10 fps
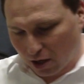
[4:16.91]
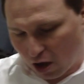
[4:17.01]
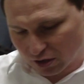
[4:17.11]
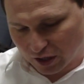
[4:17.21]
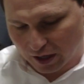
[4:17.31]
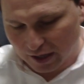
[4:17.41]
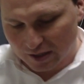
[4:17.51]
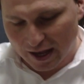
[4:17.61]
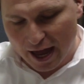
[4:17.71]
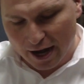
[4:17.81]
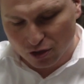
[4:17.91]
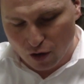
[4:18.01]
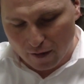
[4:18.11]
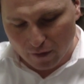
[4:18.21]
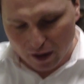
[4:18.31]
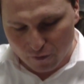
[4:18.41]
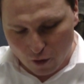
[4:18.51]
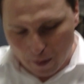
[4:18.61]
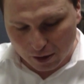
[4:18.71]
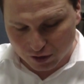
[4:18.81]
causing, it's air traveling
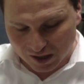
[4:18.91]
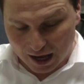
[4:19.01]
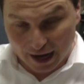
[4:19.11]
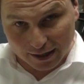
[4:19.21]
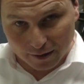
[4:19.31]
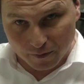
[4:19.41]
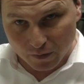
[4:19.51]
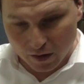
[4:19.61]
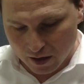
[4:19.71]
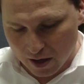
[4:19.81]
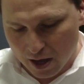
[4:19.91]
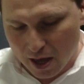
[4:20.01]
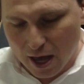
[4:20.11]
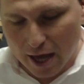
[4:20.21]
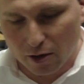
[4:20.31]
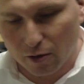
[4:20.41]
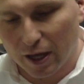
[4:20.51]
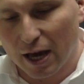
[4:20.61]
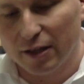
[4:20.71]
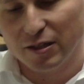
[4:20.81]
from outside, and on
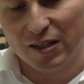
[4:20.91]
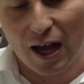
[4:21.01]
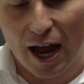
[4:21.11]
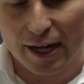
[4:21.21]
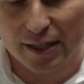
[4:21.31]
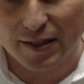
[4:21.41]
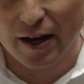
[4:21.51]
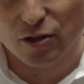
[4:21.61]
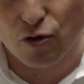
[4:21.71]
the other side, it's air